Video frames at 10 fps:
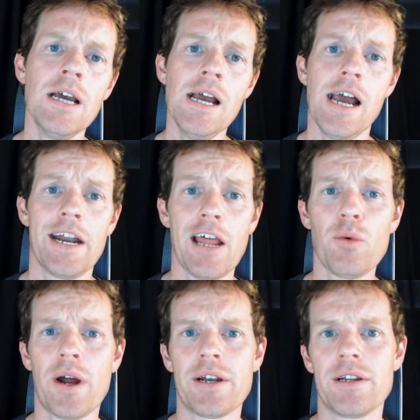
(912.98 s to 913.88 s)
Another
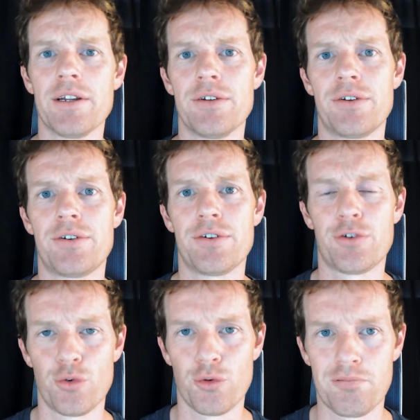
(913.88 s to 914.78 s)
one is
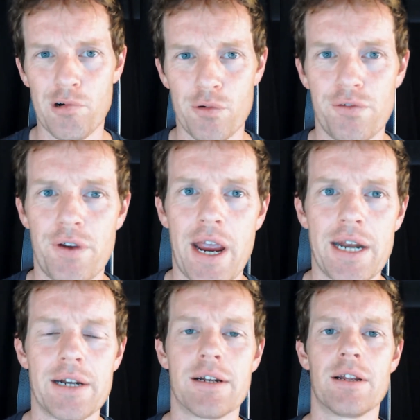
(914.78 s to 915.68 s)
social proof,
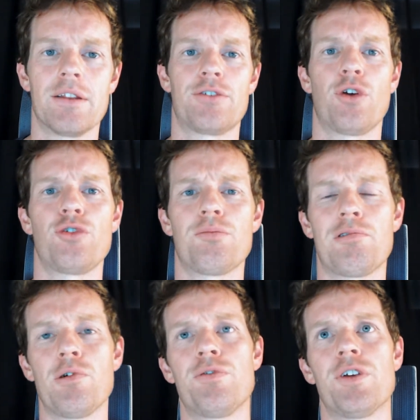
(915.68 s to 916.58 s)
and the social
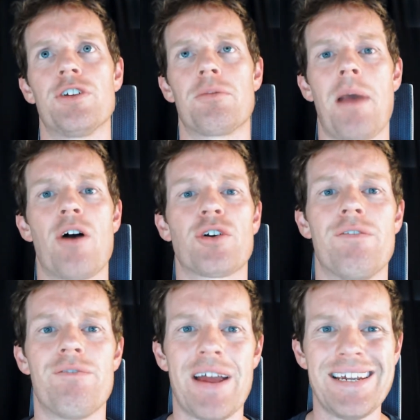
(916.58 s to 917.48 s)
proof is about
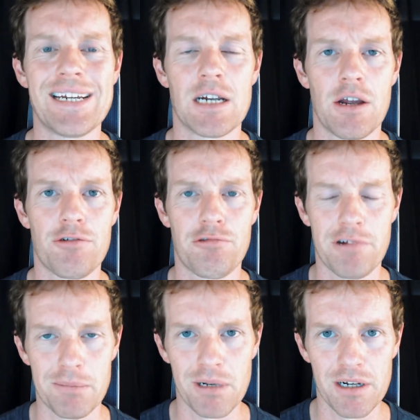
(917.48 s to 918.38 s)
conveying
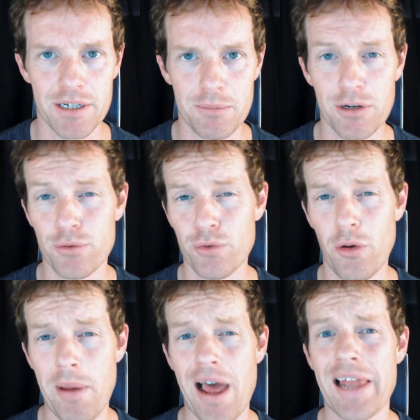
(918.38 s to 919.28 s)
credibility, but it's also
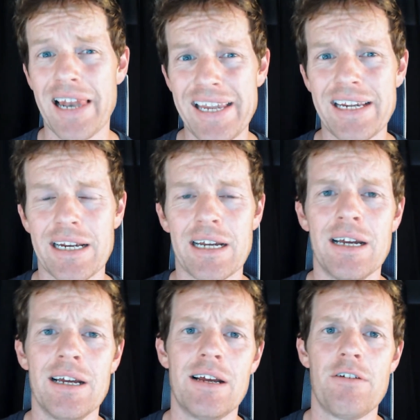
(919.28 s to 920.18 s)
about allaying
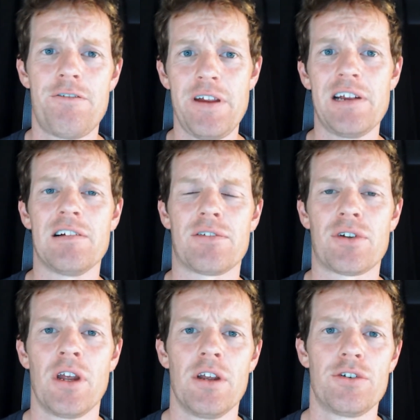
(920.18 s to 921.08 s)

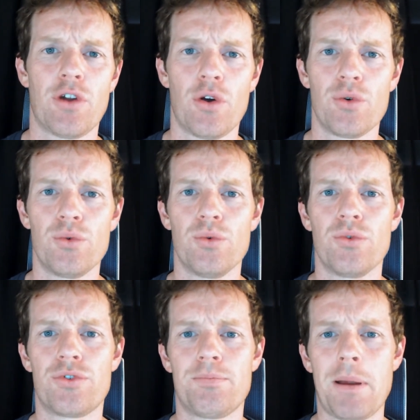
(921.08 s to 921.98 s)
fears. So
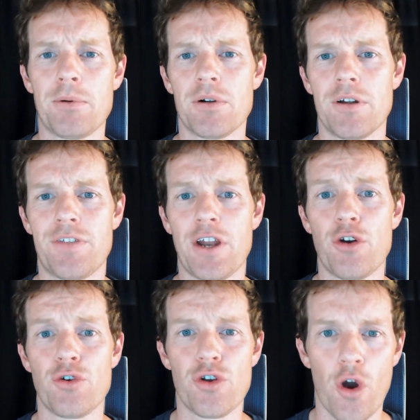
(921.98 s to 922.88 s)
people, if they
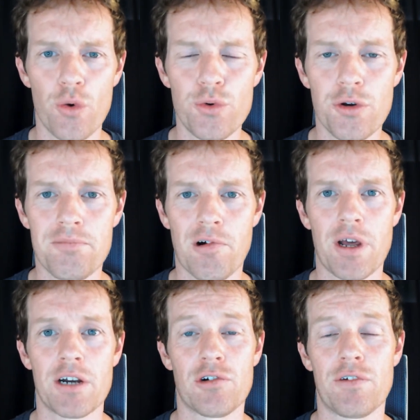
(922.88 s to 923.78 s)
don't know your
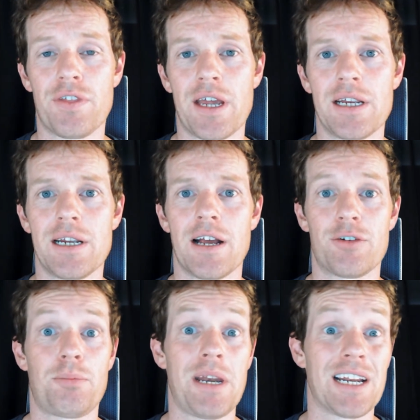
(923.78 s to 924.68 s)
product, or if they are
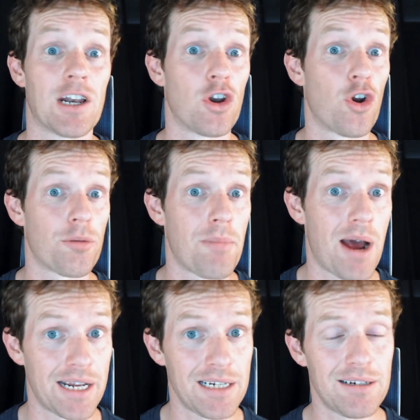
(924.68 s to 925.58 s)
spending a lot of
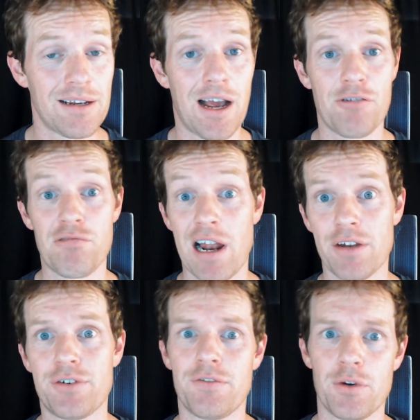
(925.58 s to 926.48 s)
money
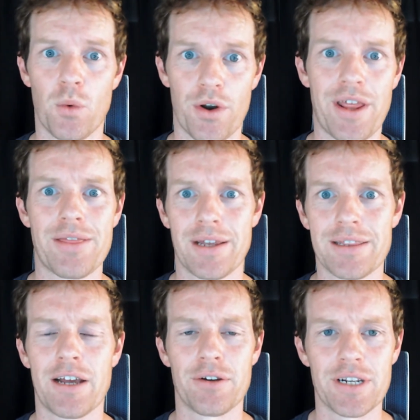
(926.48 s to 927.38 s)
relative to what they think
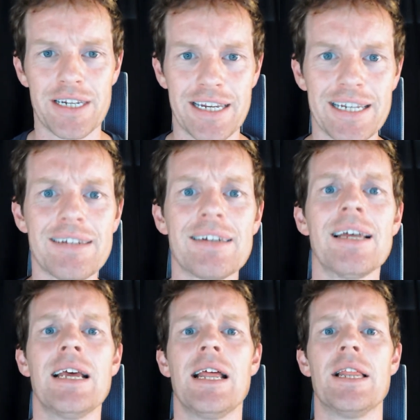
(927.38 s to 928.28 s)
they're going to get,
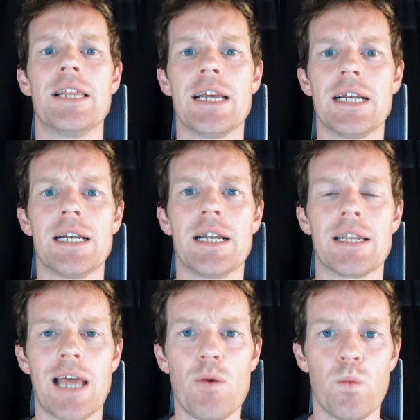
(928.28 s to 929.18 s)
then
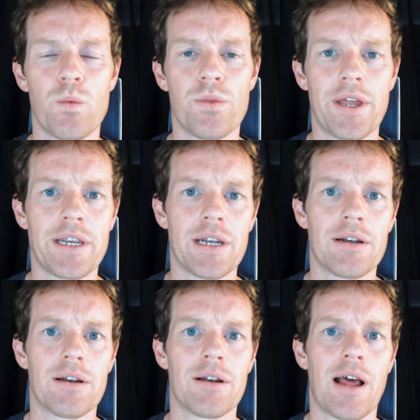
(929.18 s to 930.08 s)
they
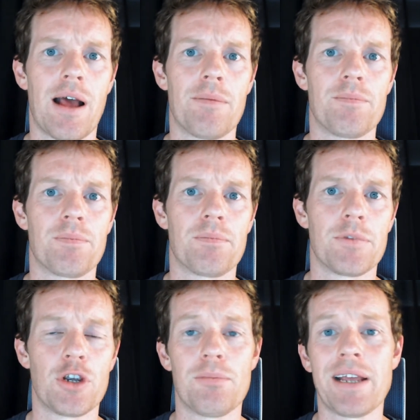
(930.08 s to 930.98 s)
can
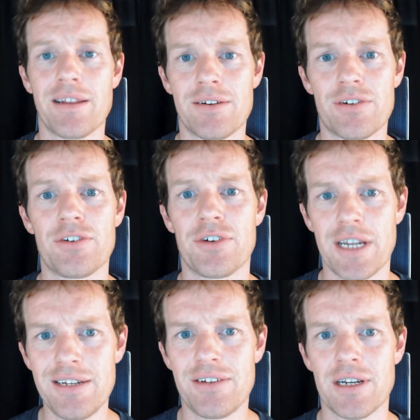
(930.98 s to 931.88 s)
you can make their decision
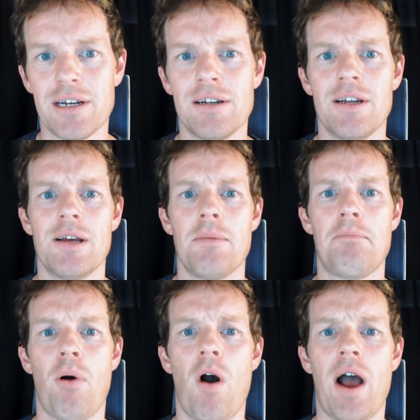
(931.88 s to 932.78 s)
easier
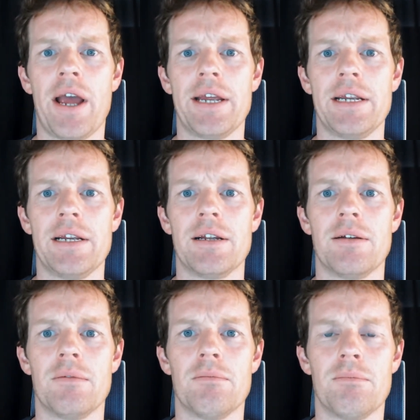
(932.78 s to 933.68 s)
by
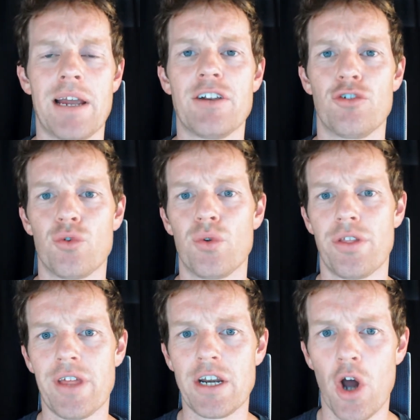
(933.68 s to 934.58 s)
making sure
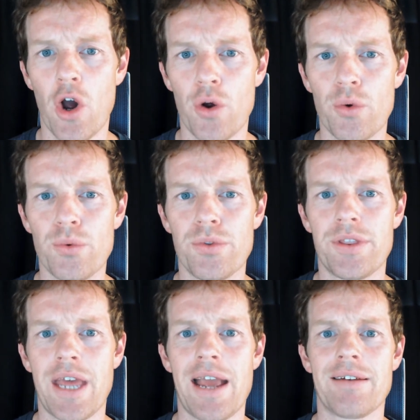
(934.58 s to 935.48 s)
that they know
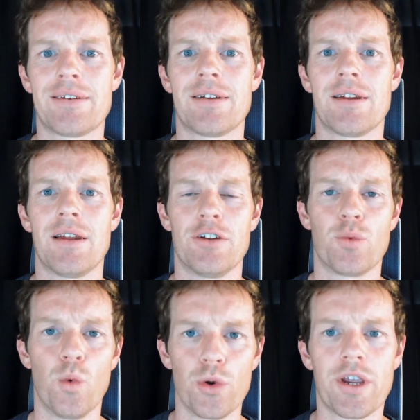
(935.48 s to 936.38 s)
that
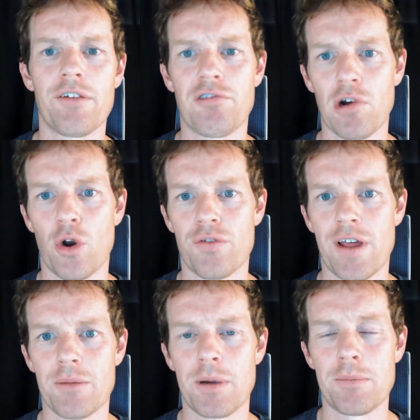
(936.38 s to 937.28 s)
it's working for a lot of
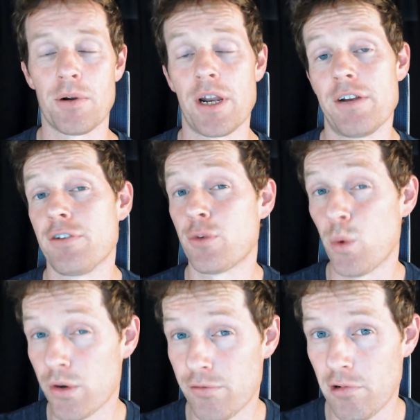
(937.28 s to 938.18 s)
other people. And if it's
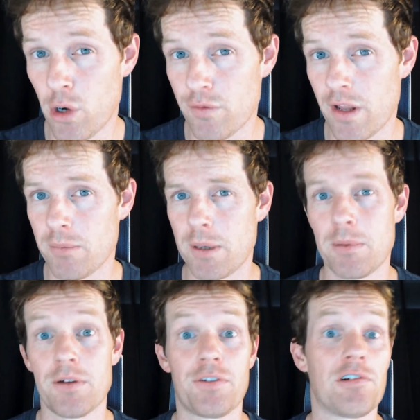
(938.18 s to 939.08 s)
working for a lot of other
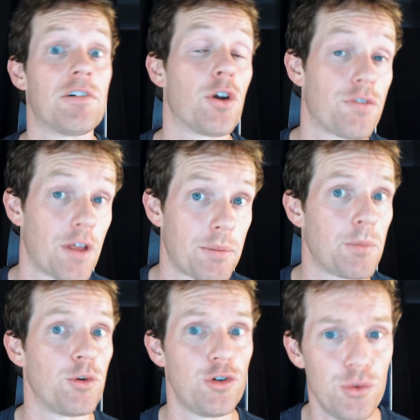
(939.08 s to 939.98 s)
people, if there are a lot of other
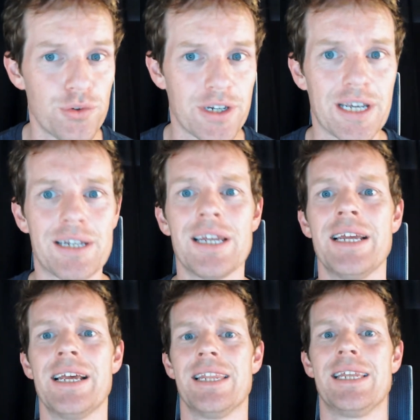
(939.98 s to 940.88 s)
people using it,
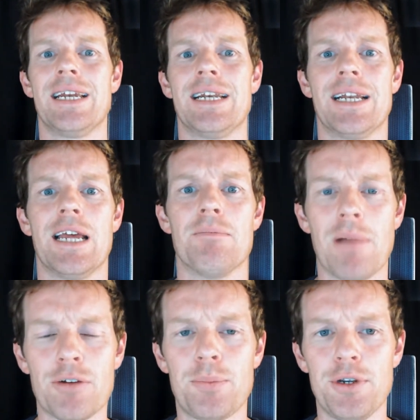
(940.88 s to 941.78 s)
then it
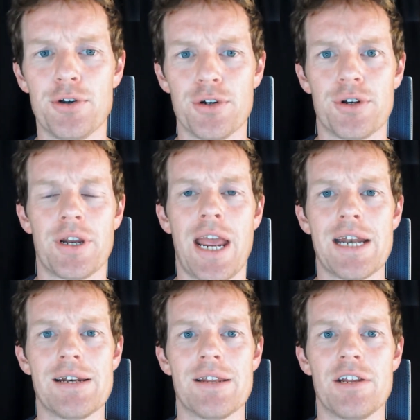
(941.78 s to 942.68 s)
must be good.
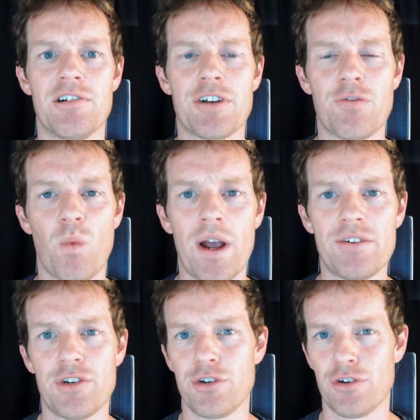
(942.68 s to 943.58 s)
And there are different
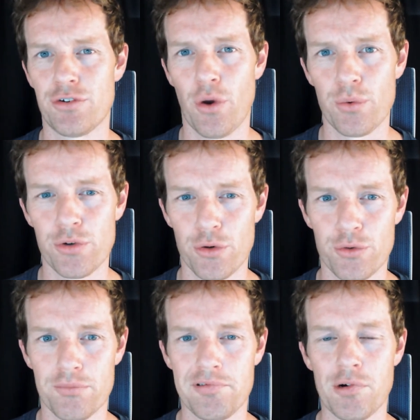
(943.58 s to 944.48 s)
ways that you can show
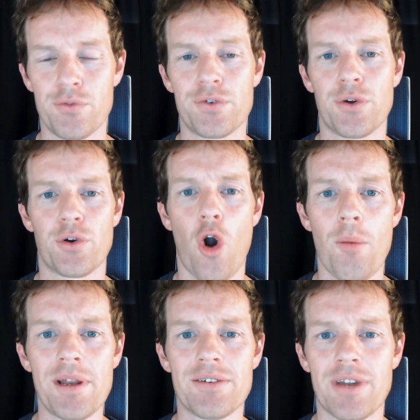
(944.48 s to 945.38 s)
social proof. So
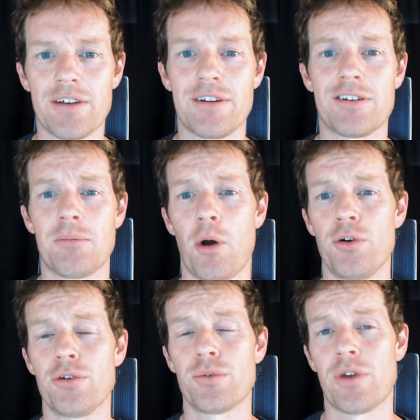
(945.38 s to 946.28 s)
comments and
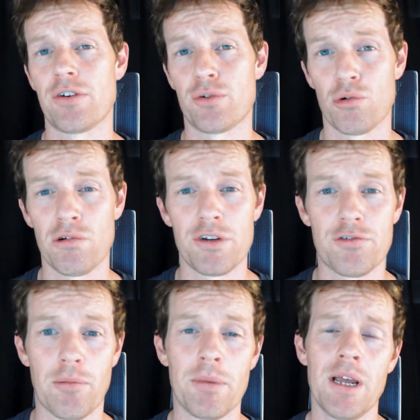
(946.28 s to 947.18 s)
testimonials and stories
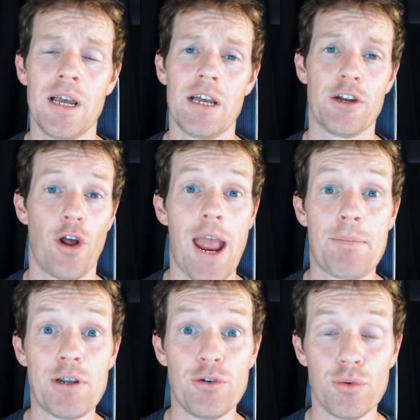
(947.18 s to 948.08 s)
from
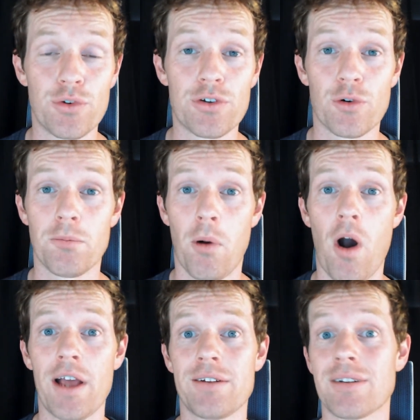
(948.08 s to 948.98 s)
happy users or buyers.